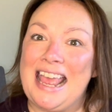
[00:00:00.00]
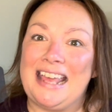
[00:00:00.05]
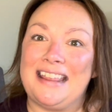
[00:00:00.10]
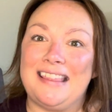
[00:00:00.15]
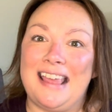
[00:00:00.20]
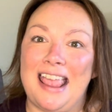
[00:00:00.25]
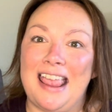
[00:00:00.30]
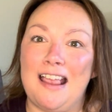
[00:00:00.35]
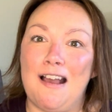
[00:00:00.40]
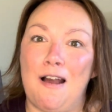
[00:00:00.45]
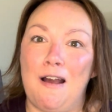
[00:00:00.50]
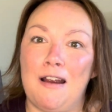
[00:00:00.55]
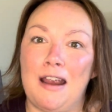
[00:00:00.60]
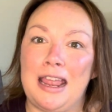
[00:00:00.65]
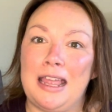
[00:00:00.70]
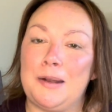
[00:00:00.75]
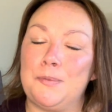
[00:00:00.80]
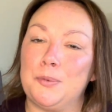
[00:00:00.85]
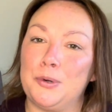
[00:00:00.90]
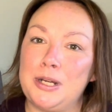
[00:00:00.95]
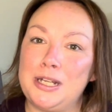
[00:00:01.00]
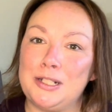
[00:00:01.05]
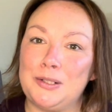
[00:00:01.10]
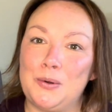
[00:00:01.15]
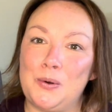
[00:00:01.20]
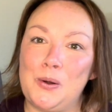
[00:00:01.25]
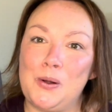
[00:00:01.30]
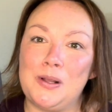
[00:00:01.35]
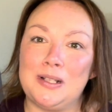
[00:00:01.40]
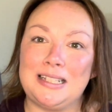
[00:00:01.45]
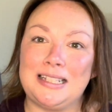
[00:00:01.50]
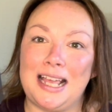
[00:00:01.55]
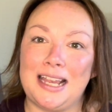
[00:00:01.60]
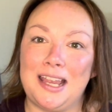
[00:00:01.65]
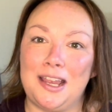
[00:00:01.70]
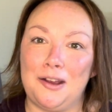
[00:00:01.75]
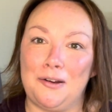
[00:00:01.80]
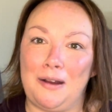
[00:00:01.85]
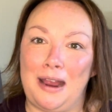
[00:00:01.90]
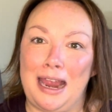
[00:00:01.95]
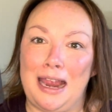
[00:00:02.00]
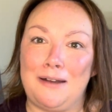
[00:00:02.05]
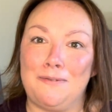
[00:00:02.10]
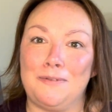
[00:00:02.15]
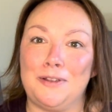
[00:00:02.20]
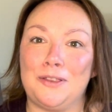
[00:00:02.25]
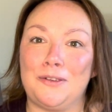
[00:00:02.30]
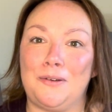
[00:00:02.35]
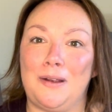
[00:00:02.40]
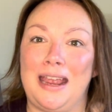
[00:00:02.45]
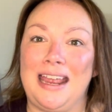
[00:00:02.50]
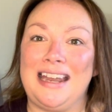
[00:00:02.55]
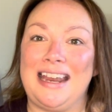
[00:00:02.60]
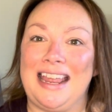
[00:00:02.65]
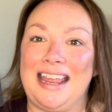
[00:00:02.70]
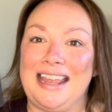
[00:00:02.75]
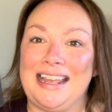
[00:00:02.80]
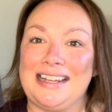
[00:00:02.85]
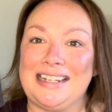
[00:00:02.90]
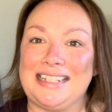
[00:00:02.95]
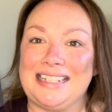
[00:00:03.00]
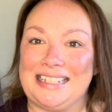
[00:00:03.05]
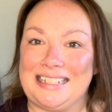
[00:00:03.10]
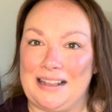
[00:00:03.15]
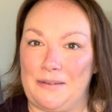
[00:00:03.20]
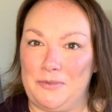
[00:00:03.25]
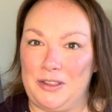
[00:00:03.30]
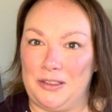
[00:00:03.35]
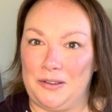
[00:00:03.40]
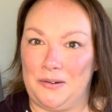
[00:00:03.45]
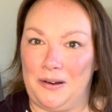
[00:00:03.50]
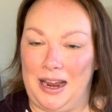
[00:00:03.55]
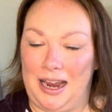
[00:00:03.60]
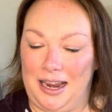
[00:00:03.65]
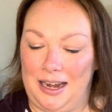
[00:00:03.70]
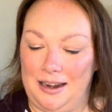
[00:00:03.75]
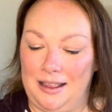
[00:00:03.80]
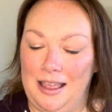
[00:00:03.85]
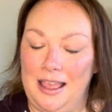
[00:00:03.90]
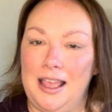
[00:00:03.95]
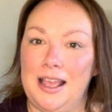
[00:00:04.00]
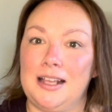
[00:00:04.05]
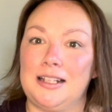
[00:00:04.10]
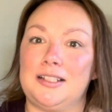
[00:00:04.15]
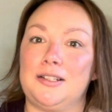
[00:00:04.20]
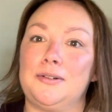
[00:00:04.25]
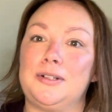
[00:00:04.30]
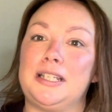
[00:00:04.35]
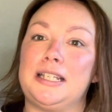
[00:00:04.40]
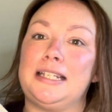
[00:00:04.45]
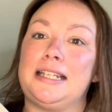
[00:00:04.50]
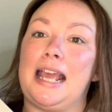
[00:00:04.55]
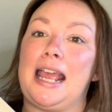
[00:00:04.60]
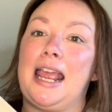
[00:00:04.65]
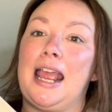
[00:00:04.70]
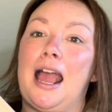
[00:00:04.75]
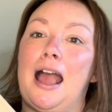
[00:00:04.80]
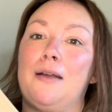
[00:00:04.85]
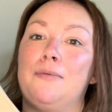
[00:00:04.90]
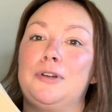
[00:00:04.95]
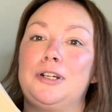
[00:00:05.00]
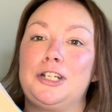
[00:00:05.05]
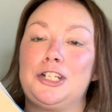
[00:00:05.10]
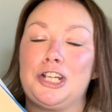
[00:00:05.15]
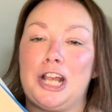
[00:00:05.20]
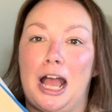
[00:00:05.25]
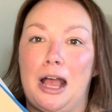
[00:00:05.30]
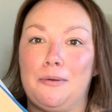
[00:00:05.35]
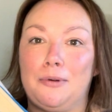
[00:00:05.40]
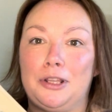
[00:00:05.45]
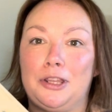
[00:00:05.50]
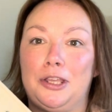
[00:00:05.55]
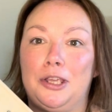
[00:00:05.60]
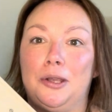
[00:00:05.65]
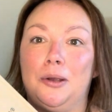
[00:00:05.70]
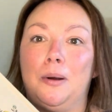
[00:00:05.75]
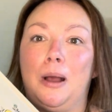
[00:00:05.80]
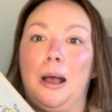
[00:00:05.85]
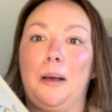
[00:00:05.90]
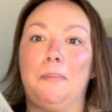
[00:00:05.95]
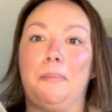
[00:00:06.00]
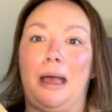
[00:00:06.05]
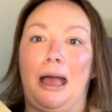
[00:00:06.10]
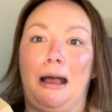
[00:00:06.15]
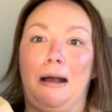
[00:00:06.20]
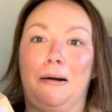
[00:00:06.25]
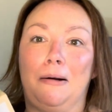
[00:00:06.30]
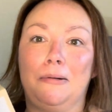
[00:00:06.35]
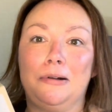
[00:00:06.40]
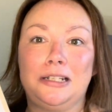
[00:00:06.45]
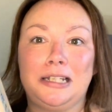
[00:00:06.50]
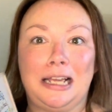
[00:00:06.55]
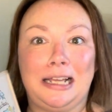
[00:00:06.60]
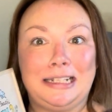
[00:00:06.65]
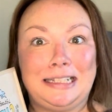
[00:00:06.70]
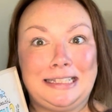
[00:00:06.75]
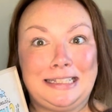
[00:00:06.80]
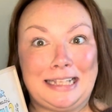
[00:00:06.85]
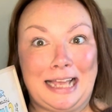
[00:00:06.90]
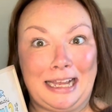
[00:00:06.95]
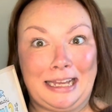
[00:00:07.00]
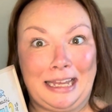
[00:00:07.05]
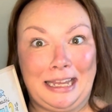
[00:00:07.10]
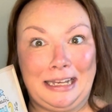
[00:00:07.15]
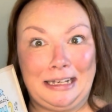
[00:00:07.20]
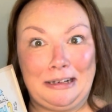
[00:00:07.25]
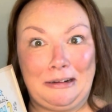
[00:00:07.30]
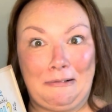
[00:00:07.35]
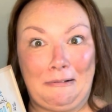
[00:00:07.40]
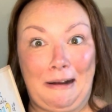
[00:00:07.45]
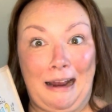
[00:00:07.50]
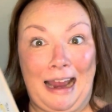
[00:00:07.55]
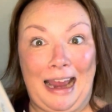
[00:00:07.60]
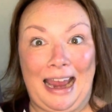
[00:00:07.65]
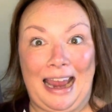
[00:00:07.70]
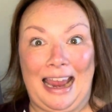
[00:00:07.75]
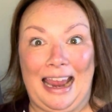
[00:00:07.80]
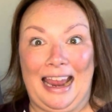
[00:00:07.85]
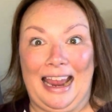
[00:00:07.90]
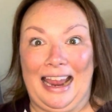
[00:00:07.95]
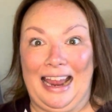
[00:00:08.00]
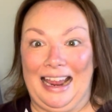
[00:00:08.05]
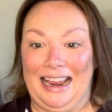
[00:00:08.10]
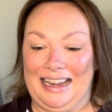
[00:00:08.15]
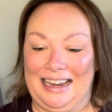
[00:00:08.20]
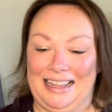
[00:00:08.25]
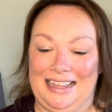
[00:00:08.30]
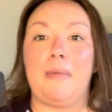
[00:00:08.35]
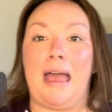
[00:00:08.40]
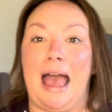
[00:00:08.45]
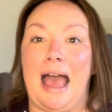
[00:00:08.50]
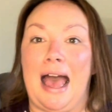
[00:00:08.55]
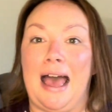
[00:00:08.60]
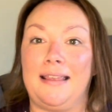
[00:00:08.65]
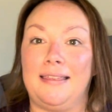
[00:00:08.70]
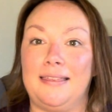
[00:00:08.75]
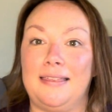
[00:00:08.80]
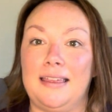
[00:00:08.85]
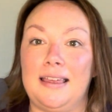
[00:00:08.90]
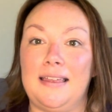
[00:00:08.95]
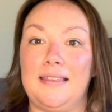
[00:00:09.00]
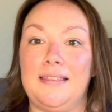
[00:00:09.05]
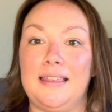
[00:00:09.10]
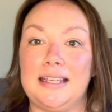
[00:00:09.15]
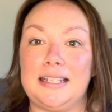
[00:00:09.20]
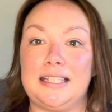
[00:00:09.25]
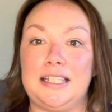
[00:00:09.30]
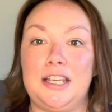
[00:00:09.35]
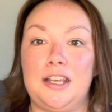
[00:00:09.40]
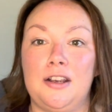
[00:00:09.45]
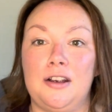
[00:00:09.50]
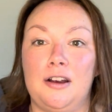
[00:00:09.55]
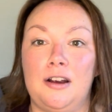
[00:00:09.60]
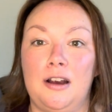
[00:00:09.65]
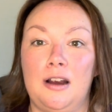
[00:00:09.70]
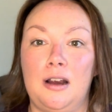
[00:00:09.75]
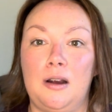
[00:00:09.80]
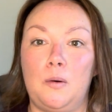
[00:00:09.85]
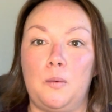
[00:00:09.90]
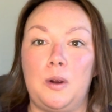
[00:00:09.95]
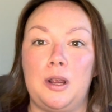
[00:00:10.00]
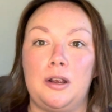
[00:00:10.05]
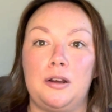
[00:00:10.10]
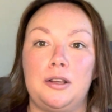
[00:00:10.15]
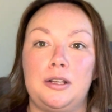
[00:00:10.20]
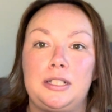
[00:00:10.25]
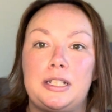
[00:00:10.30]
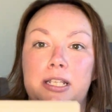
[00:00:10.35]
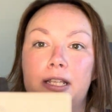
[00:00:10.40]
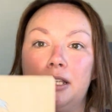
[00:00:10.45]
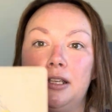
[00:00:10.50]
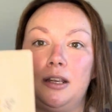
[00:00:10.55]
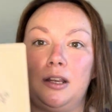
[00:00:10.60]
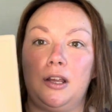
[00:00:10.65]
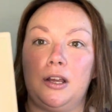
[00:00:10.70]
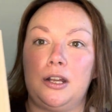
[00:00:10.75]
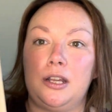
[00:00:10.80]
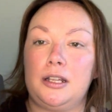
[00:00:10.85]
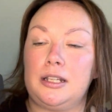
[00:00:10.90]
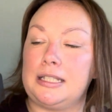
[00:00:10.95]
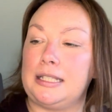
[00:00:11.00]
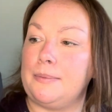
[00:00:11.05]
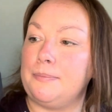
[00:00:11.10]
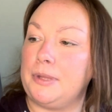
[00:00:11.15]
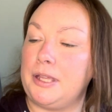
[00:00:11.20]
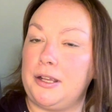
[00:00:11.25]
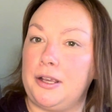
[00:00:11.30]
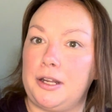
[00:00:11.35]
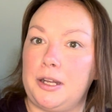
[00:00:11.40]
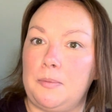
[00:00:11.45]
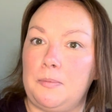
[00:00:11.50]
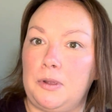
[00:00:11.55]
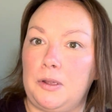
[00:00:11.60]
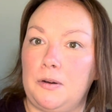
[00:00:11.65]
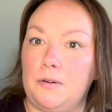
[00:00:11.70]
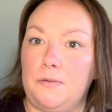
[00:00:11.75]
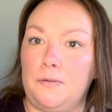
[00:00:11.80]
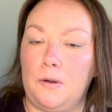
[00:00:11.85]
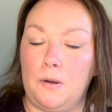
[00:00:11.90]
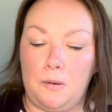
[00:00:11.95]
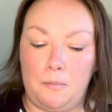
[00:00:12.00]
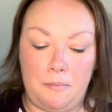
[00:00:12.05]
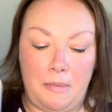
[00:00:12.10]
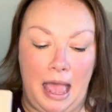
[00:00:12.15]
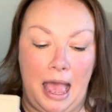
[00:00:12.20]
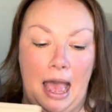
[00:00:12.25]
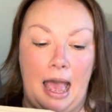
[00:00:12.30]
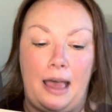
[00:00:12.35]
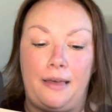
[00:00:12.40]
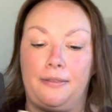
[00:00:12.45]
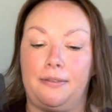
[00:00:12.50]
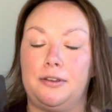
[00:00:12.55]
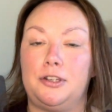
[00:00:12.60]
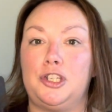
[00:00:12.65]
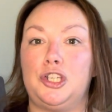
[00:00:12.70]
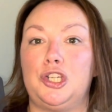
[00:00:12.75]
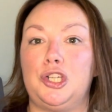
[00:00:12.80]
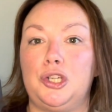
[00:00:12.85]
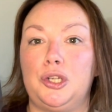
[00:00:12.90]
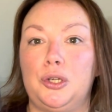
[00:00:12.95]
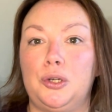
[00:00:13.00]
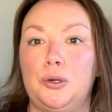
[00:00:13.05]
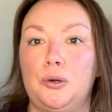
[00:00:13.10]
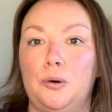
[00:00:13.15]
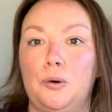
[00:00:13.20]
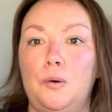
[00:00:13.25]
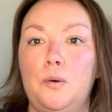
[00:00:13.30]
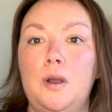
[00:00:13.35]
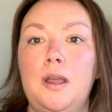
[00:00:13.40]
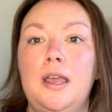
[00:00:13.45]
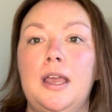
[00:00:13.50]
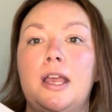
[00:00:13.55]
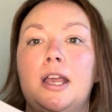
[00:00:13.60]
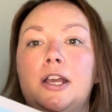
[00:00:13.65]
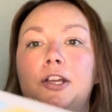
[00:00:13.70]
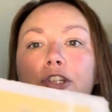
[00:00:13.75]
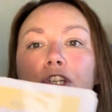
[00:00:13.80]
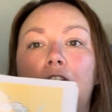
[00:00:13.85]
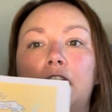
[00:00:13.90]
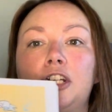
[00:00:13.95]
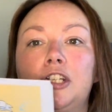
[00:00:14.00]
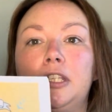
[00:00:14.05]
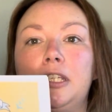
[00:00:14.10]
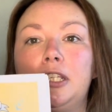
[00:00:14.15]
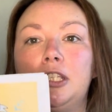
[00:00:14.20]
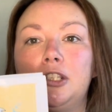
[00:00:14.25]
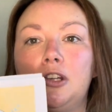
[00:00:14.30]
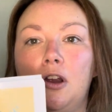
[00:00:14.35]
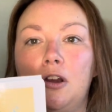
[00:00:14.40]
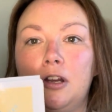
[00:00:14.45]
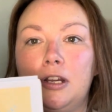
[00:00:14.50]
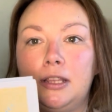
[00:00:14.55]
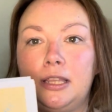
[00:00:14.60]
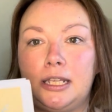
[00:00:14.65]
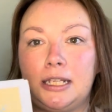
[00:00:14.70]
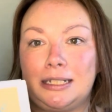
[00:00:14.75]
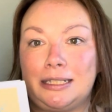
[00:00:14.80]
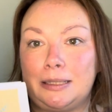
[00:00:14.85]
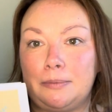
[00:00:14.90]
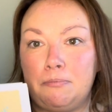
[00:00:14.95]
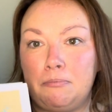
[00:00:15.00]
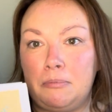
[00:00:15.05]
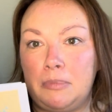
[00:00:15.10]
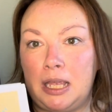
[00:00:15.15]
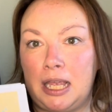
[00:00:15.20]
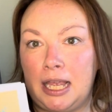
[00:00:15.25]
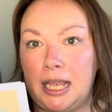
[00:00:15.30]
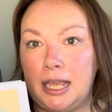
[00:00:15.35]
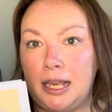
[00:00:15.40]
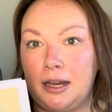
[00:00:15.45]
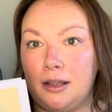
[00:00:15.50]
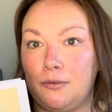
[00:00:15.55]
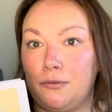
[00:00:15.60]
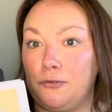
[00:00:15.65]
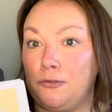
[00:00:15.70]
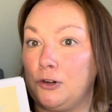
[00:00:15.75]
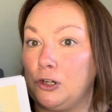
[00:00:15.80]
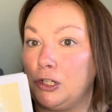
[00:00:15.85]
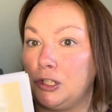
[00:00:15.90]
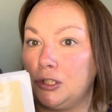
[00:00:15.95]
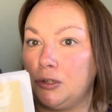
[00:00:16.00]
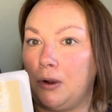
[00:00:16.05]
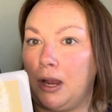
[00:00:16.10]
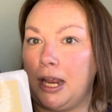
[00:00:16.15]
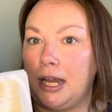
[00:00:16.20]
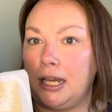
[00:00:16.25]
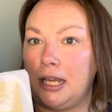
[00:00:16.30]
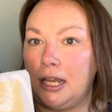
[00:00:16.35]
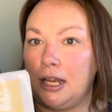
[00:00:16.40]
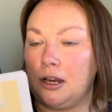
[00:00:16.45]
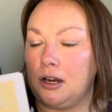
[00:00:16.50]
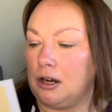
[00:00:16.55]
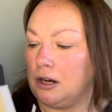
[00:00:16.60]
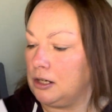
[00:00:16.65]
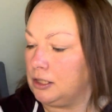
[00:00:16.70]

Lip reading: They are in preschool, second grade, fifth grade, and seventh grade. So today I want to chat with you about second grade. Math this year, we are using Simply Good and Beautiful Math 2. She actually started this mid first grade year.